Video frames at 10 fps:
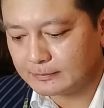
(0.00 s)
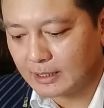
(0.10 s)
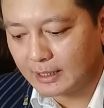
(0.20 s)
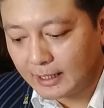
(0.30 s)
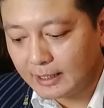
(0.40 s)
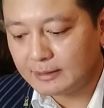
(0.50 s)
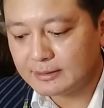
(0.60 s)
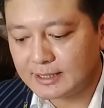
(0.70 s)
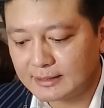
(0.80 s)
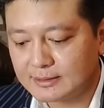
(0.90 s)
and
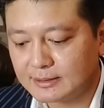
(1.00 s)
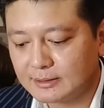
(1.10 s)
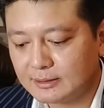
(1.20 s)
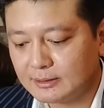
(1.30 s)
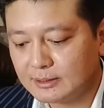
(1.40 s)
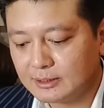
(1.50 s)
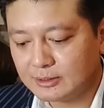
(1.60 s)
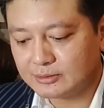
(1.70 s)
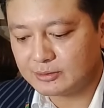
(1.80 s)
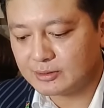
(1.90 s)
the tactical,
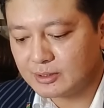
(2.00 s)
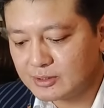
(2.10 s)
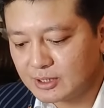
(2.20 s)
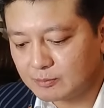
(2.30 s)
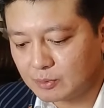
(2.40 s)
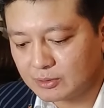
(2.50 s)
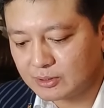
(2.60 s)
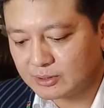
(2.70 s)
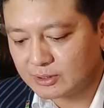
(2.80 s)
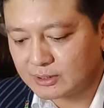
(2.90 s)
strategic
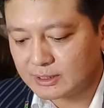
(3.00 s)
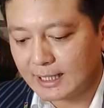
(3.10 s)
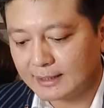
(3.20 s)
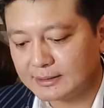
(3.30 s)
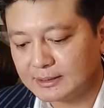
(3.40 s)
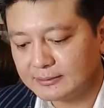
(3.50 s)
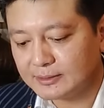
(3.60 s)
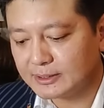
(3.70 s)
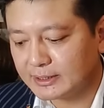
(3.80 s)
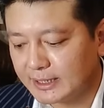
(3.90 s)
processes that
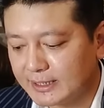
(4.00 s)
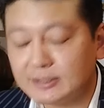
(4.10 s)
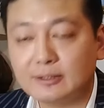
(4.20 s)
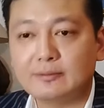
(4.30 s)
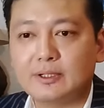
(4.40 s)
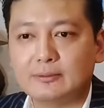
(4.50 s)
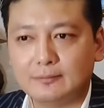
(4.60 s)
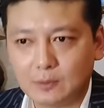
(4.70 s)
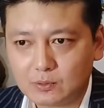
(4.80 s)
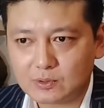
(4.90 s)
deliver the needs of their
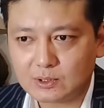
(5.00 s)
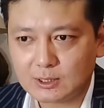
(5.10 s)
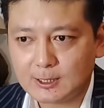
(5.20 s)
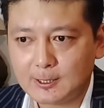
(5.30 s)
votes.